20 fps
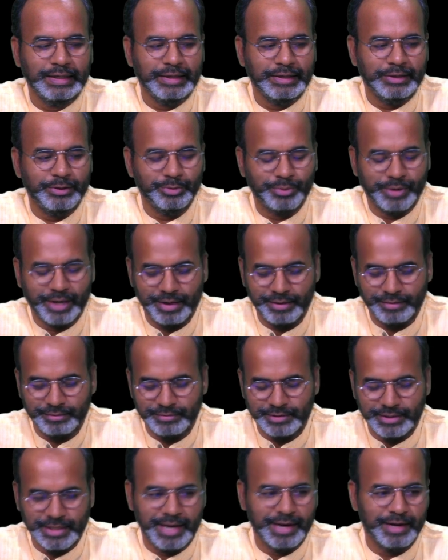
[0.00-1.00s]
you can
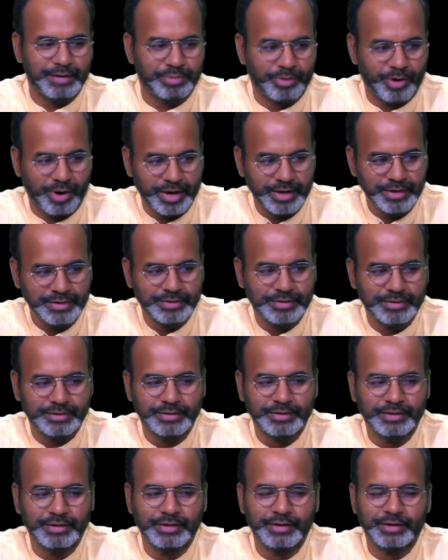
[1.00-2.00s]
sell a product,
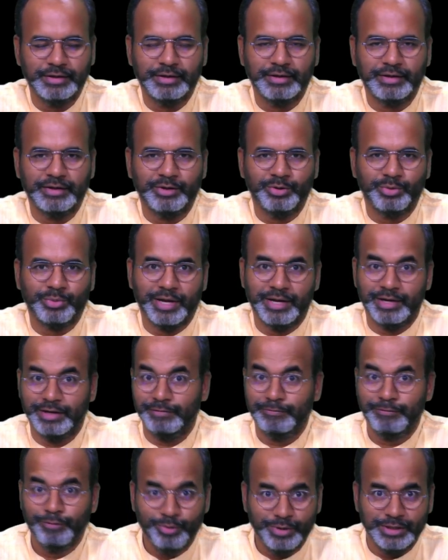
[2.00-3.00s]
you can
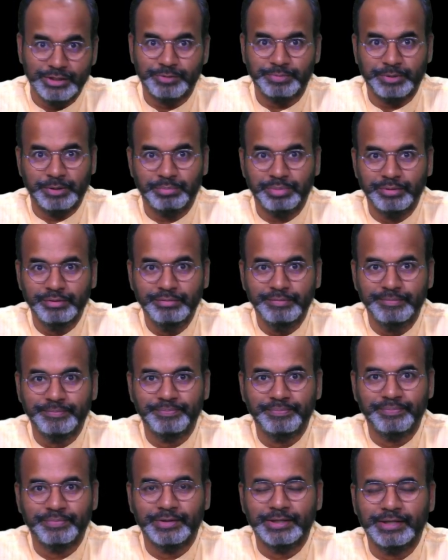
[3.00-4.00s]
influence people,
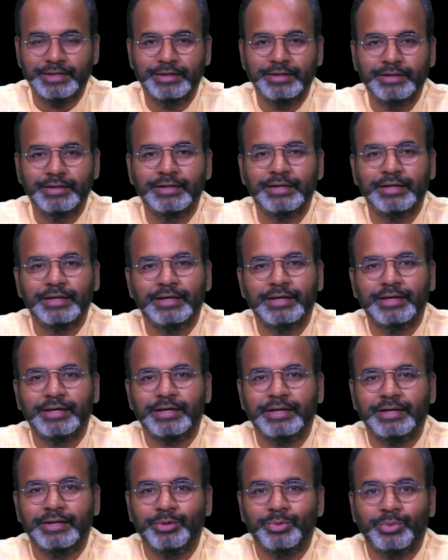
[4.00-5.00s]
right?
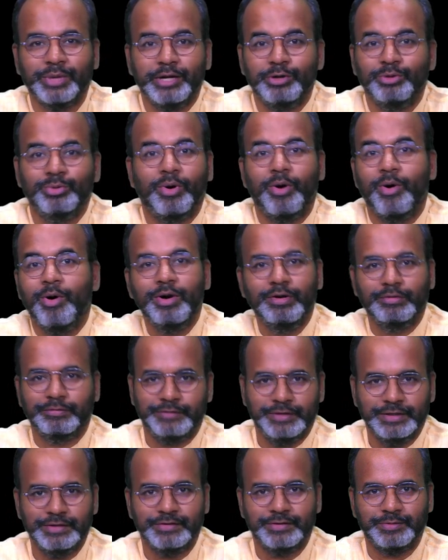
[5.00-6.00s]
You can do all
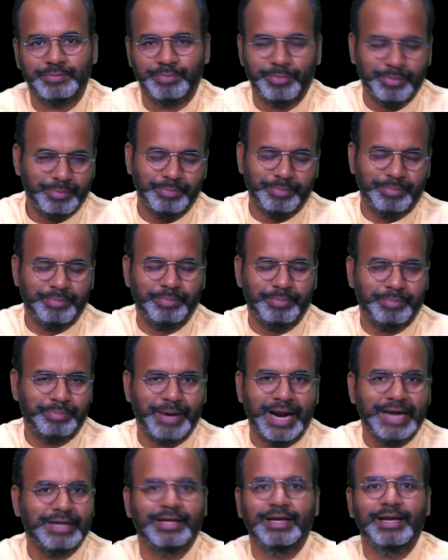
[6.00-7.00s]
of this,
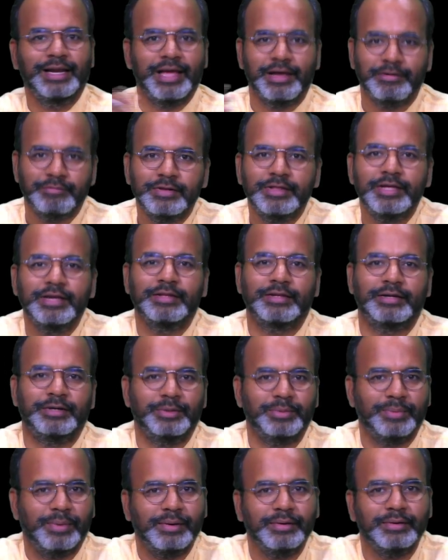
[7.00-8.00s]
practically everything that
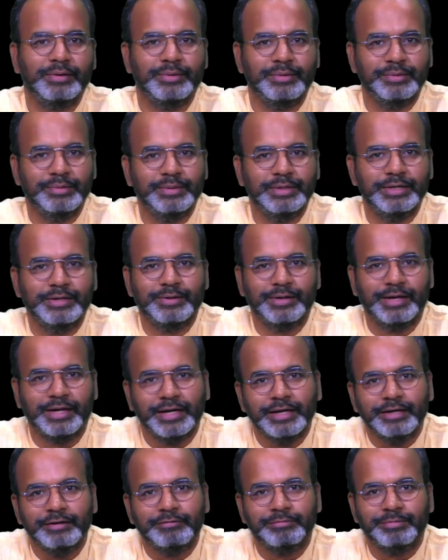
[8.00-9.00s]
you want to do in your
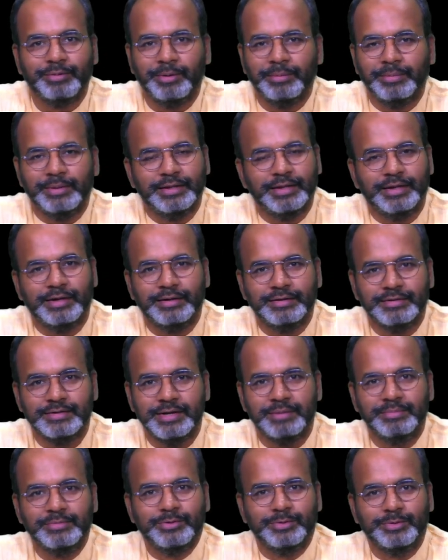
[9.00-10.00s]
life, probably there are
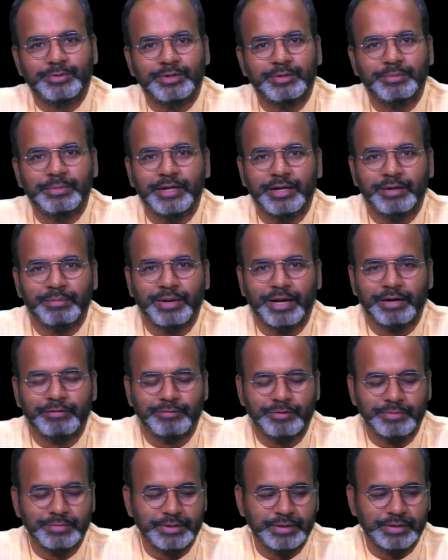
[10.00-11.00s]
some social media
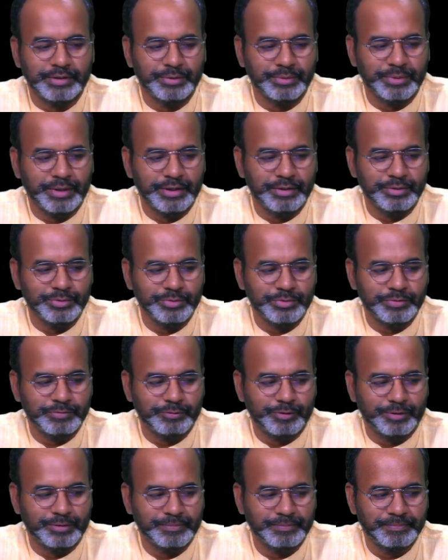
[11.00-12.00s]
platforms that you can use for.